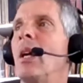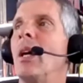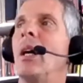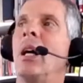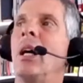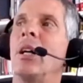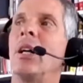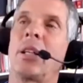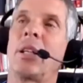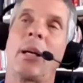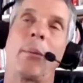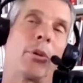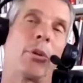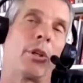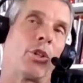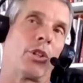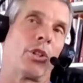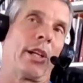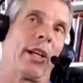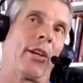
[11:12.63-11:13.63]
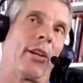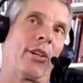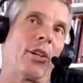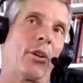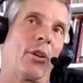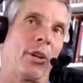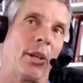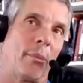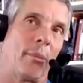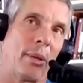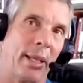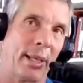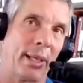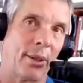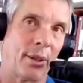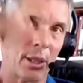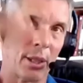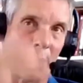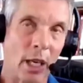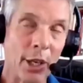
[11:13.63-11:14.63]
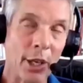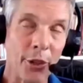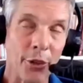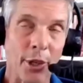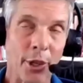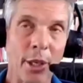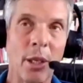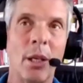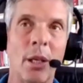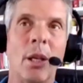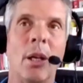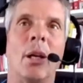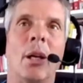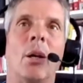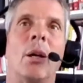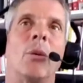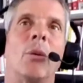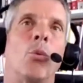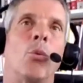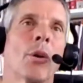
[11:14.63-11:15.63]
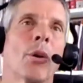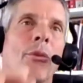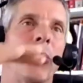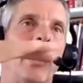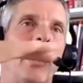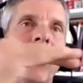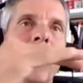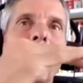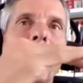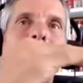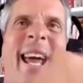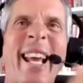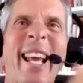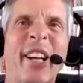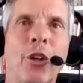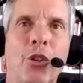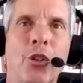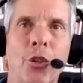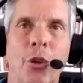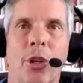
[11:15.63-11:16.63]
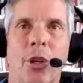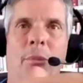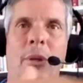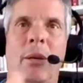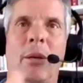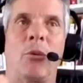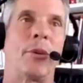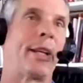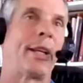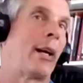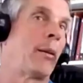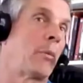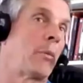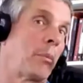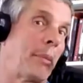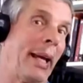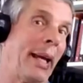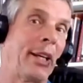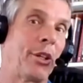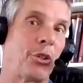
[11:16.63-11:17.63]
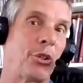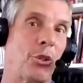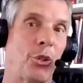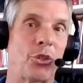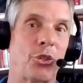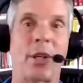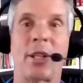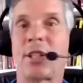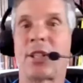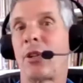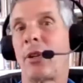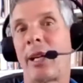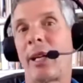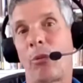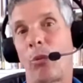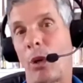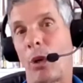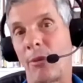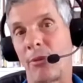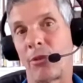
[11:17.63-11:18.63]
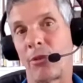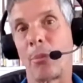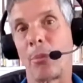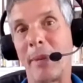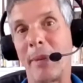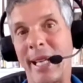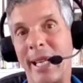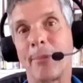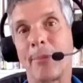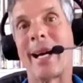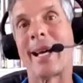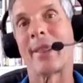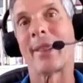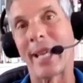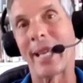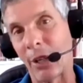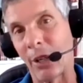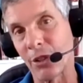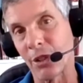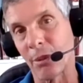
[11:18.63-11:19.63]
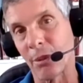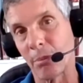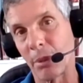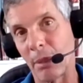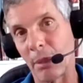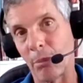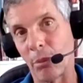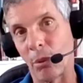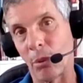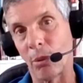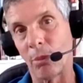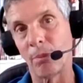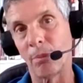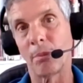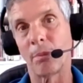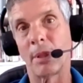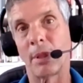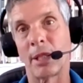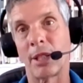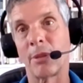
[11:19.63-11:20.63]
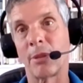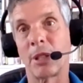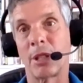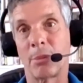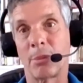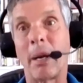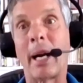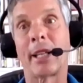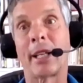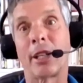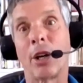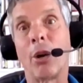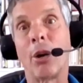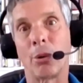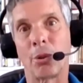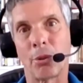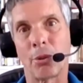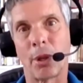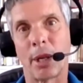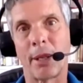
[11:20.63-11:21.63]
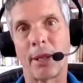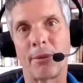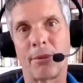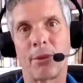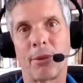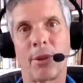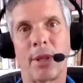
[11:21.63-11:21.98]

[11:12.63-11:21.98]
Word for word: Uh, a couple years later, you know, they make it 100, one for every manager in Well, now I'm a manager, so I still have one for me and my thousand people, but he's, he's my coach, right?